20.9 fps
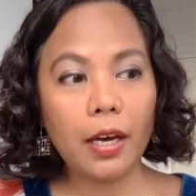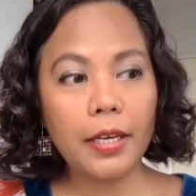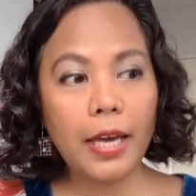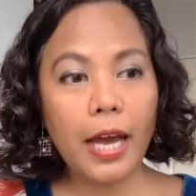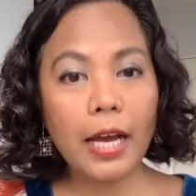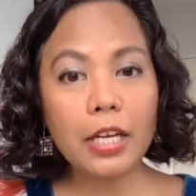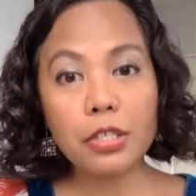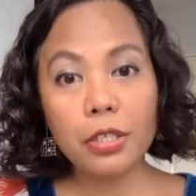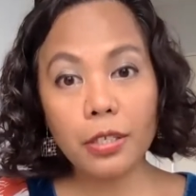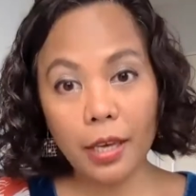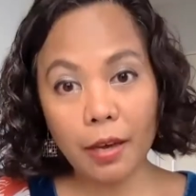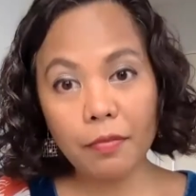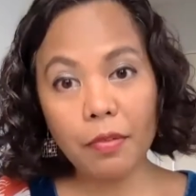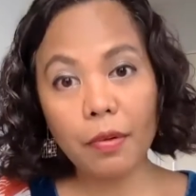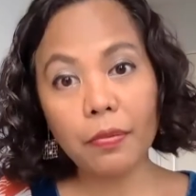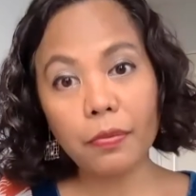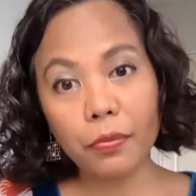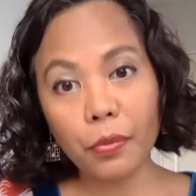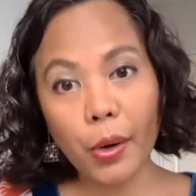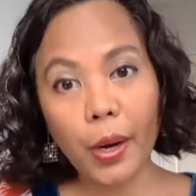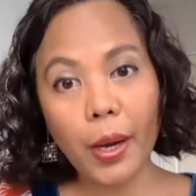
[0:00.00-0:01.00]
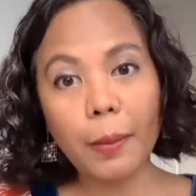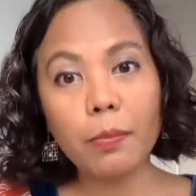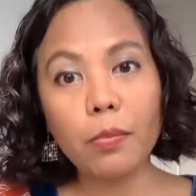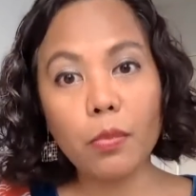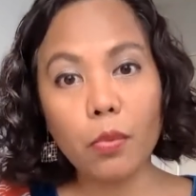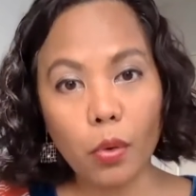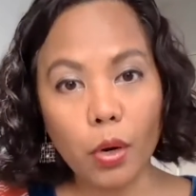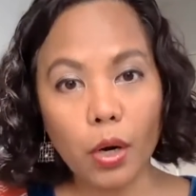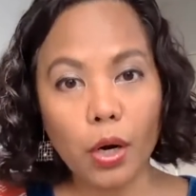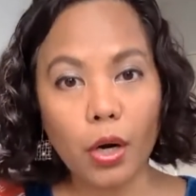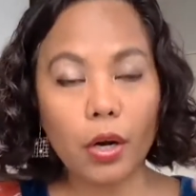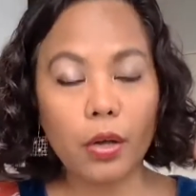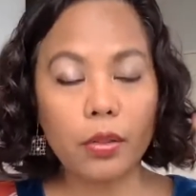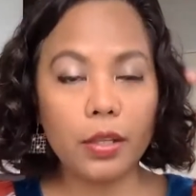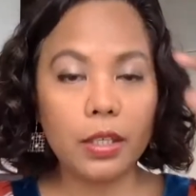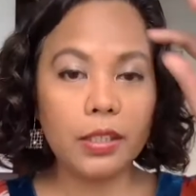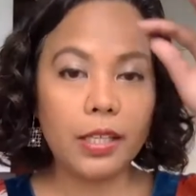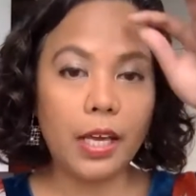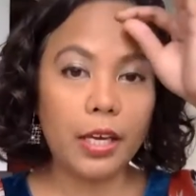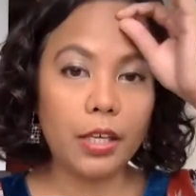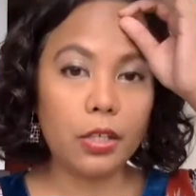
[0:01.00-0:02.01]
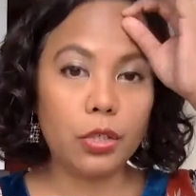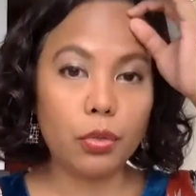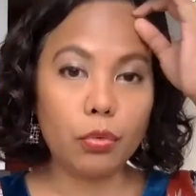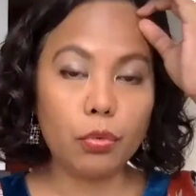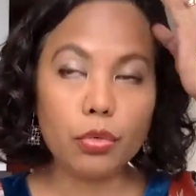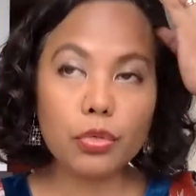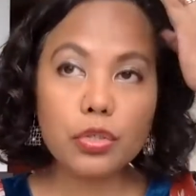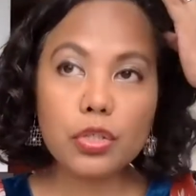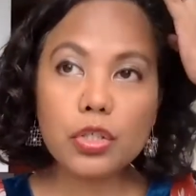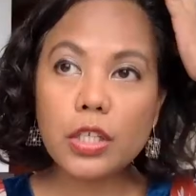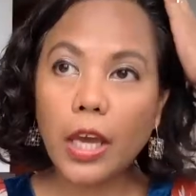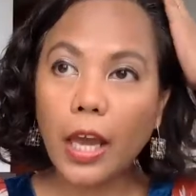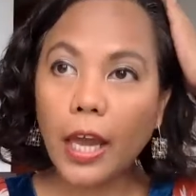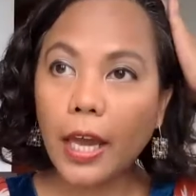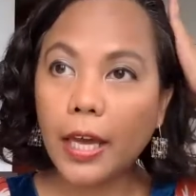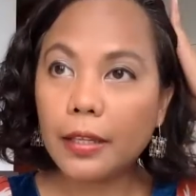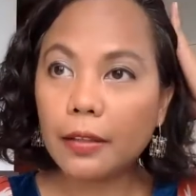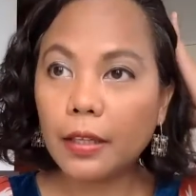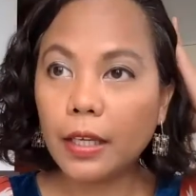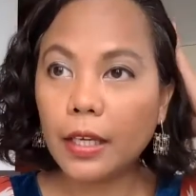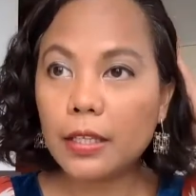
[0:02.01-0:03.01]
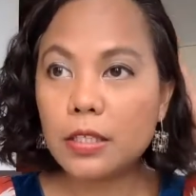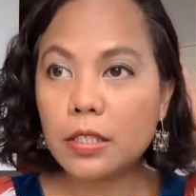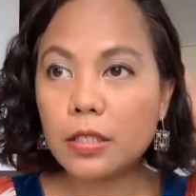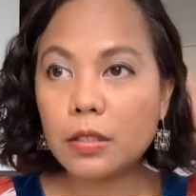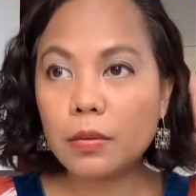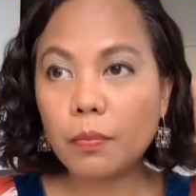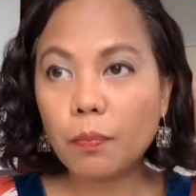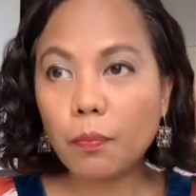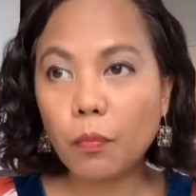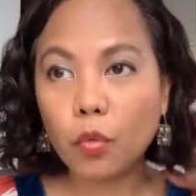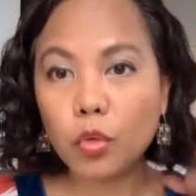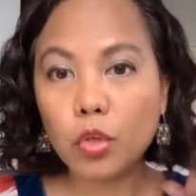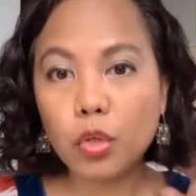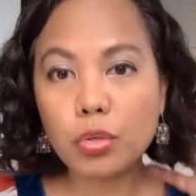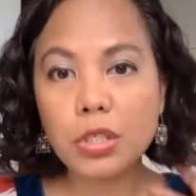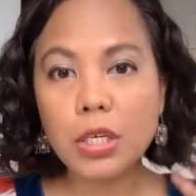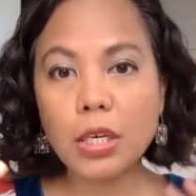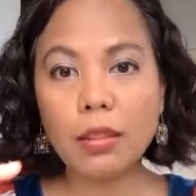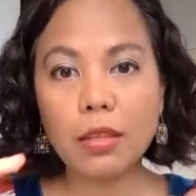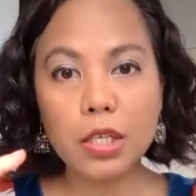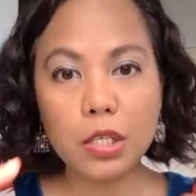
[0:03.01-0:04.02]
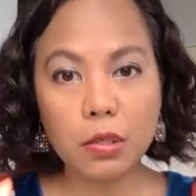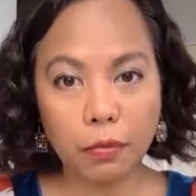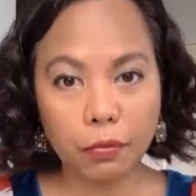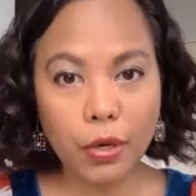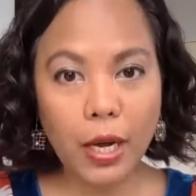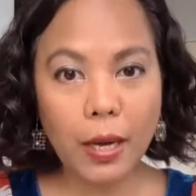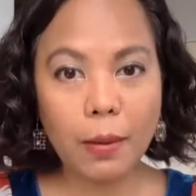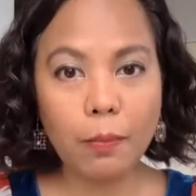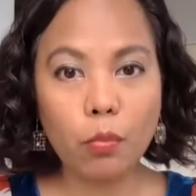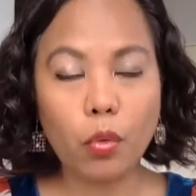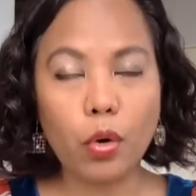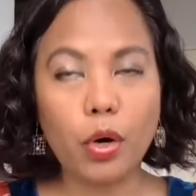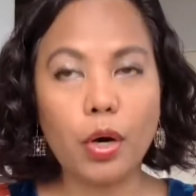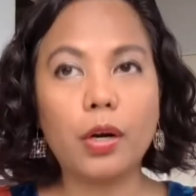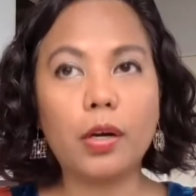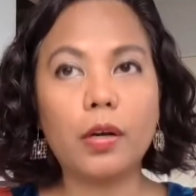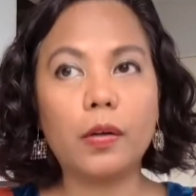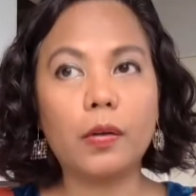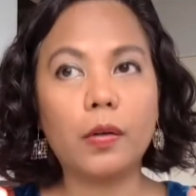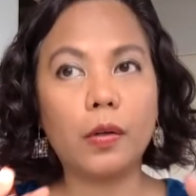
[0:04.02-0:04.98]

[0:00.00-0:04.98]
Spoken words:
actually have a framework that I use, and it's using this framework.